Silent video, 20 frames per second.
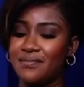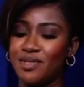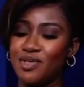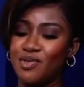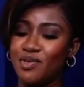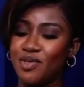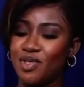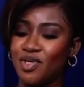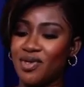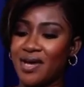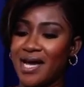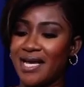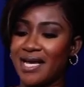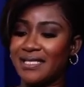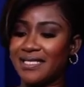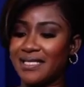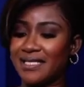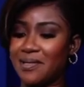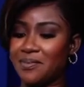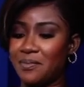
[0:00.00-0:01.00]
you'll try
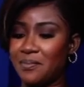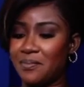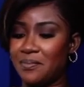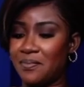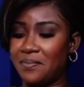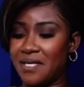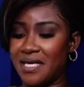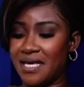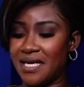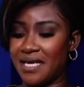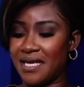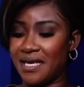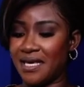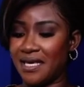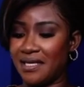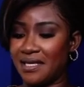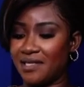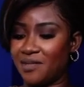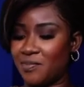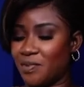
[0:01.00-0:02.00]
to
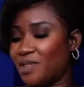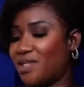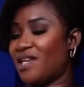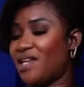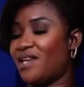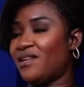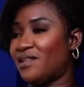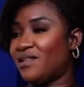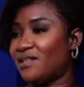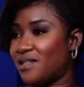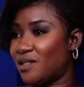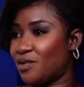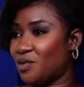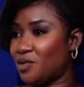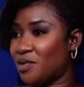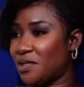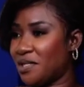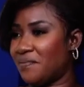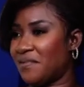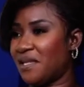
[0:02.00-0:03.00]
be spontaneous and do
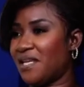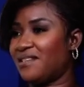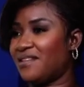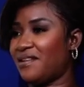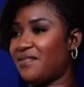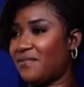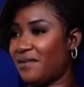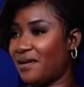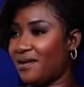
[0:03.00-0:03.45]
something different.